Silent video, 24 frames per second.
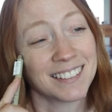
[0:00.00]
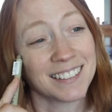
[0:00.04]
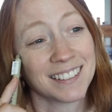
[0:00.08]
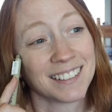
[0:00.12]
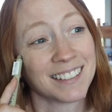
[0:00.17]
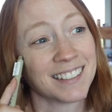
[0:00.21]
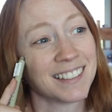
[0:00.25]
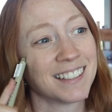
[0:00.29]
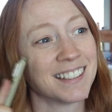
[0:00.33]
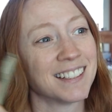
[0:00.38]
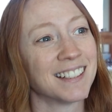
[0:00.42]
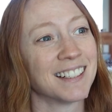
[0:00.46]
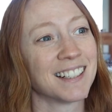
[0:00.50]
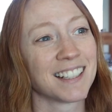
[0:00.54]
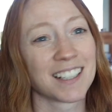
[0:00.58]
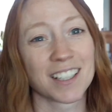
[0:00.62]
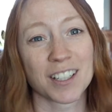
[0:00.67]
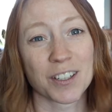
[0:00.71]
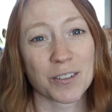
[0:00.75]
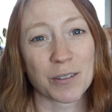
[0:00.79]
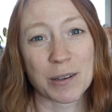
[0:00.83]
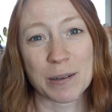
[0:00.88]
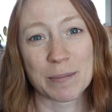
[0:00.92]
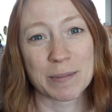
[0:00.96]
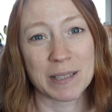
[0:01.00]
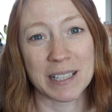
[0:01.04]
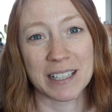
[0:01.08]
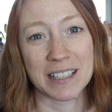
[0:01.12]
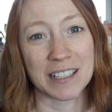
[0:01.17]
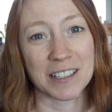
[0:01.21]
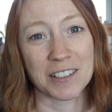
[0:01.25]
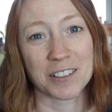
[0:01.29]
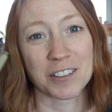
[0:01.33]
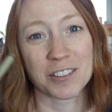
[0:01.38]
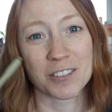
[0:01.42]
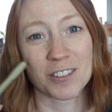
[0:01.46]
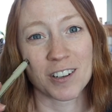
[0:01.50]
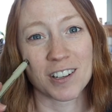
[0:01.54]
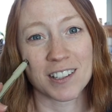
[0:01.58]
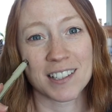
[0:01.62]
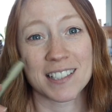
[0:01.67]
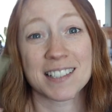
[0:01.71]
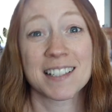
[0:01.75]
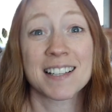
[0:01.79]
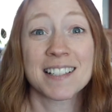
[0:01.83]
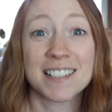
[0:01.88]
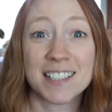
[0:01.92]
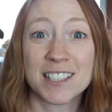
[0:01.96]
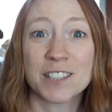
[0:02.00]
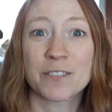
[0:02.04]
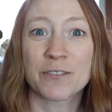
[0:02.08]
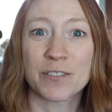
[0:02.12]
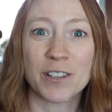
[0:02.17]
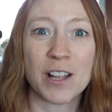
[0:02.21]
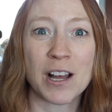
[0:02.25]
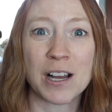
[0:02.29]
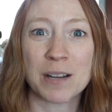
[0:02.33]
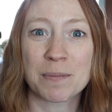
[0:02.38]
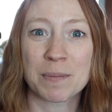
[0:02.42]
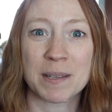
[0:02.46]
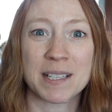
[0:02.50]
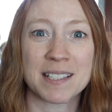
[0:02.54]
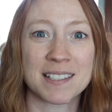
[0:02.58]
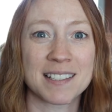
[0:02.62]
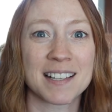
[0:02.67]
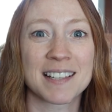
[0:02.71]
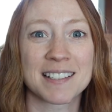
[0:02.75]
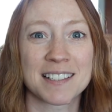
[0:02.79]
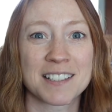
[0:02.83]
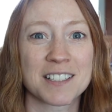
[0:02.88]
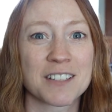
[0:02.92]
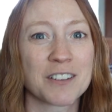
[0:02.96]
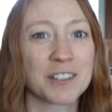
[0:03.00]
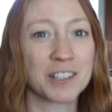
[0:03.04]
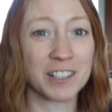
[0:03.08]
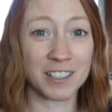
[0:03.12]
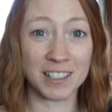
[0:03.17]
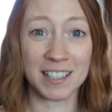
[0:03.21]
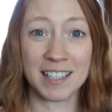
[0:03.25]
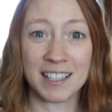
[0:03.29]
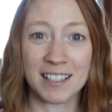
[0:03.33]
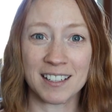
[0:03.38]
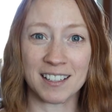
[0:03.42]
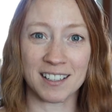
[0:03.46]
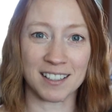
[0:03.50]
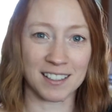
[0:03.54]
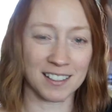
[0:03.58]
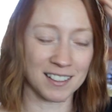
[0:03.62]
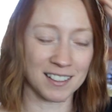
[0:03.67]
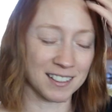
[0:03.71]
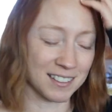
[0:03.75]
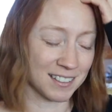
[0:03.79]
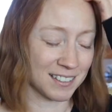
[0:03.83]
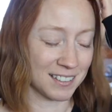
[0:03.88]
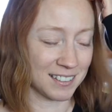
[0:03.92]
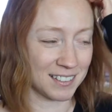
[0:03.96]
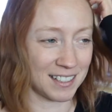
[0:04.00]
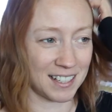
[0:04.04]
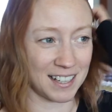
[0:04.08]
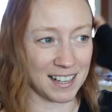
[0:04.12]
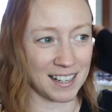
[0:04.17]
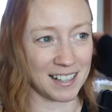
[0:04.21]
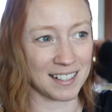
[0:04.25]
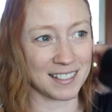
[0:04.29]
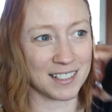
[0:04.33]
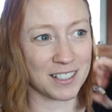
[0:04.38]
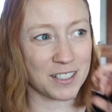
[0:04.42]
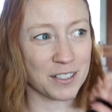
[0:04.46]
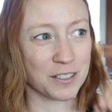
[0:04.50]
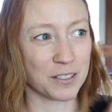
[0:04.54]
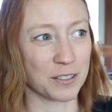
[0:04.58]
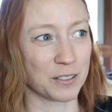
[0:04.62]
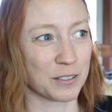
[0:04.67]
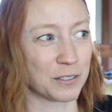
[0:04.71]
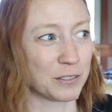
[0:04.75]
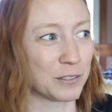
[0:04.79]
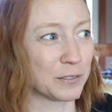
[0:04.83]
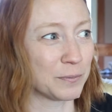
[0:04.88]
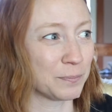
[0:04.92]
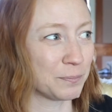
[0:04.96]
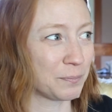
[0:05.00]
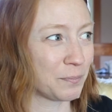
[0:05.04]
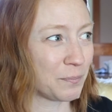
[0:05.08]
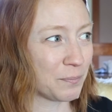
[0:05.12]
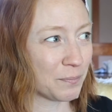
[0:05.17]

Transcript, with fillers: I don't know why I'm taking you through all this, because it's Vlogmas, and so you're here to